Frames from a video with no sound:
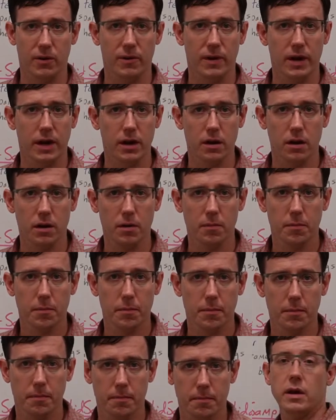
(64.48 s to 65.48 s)
our data.
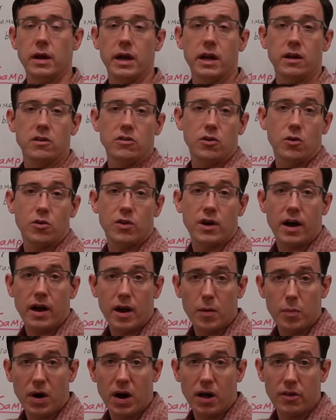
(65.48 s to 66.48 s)
And so the
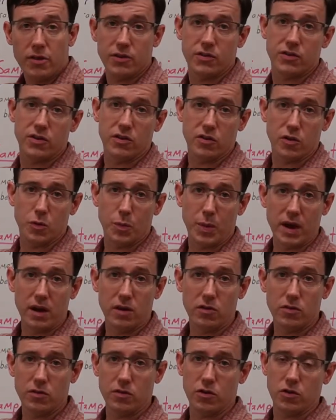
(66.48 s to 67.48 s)
hypothesis
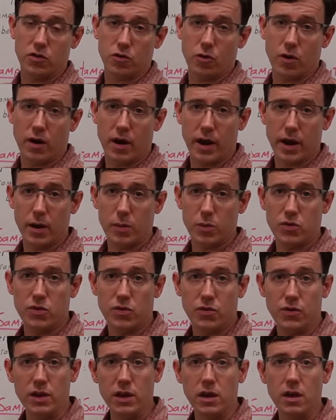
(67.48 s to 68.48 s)
space describes
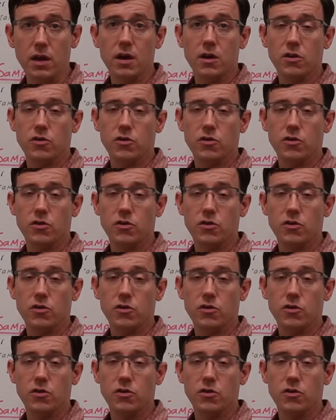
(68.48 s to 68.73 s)
the